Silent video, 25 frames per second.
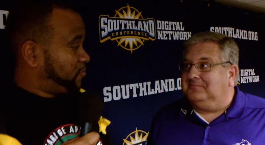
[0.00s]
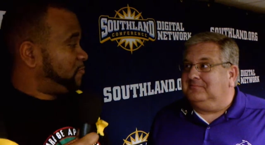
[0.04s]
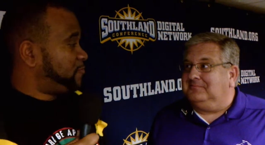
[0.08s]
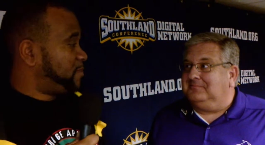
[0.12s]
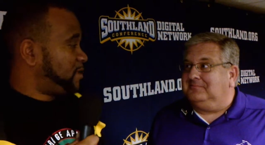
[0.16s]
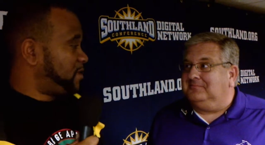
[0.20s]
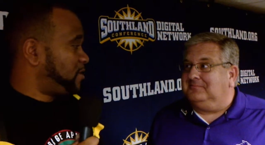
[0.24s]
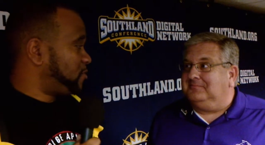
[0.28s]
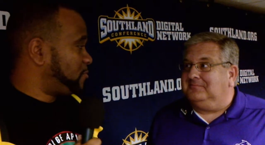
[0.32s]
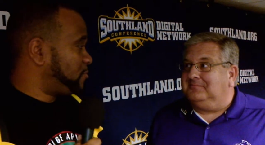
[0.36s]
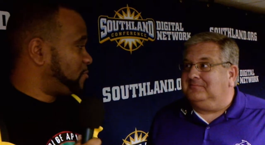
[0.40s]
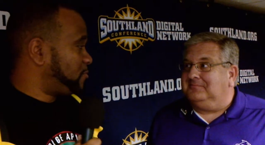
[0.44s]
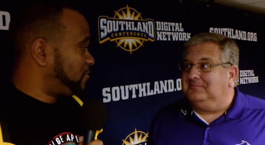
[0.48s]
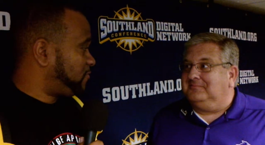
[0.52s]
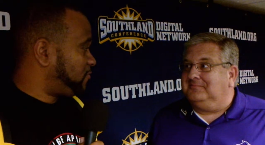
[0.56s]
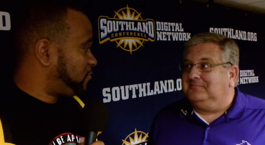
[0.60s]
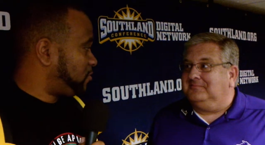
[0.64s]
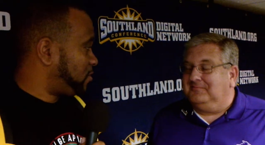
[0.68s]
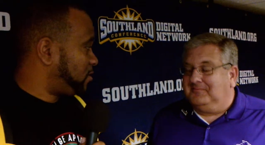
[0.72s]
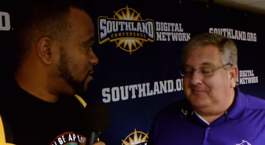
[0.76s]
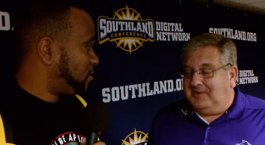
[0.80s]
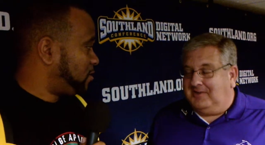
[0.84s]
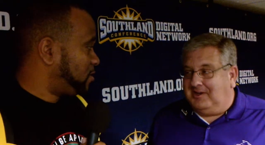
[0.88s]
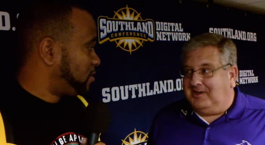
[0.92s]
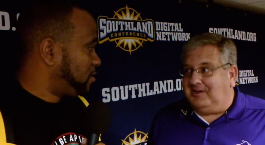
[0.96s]
Speaker 1: been here before.
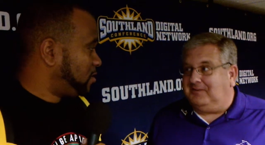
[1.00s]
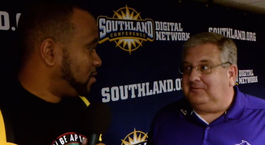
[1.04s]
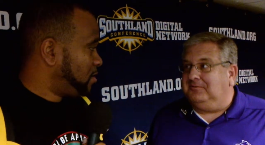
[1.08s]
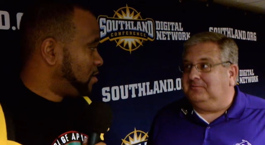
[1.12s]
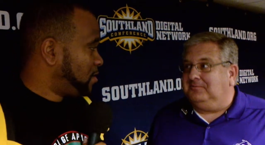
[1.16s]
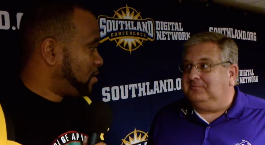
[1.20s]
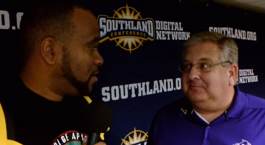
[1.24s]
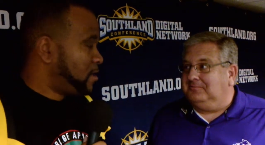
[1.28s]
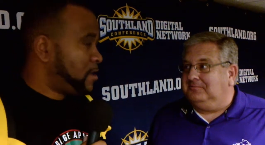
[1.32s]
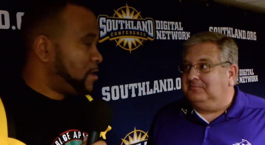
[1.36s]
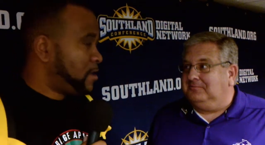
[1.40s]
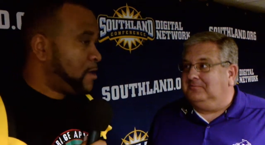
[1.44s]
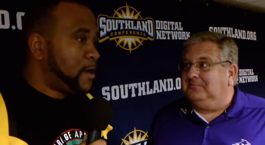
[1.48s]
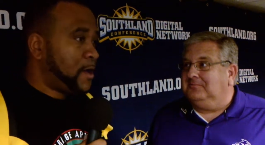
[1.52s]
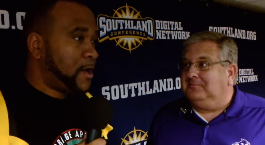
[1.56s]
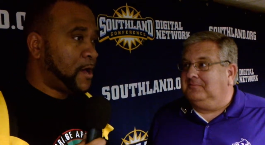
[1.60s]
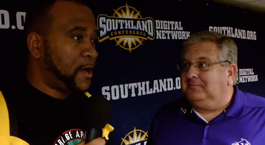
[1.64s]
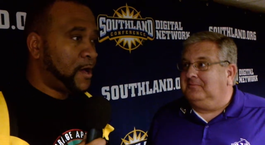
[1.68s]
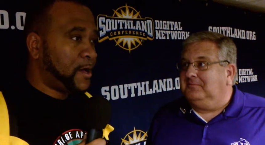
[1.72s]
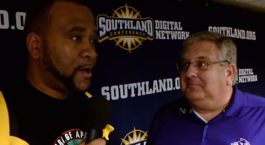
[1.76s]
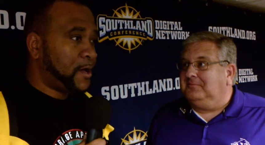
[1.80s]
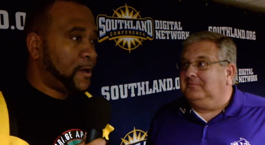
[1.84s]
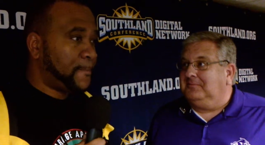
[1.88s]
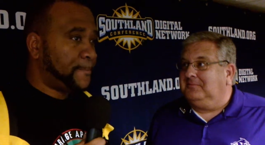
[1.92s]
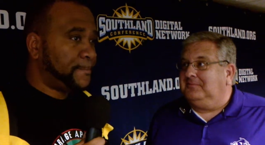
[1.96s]
Have.
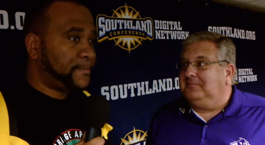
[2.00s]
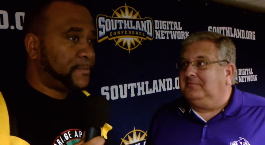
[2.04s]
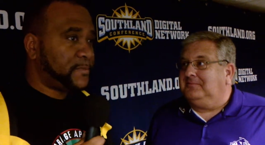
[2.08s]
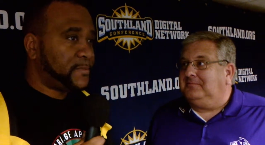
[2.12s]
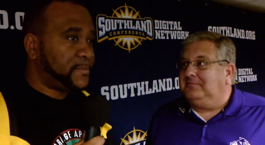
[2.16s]
Um,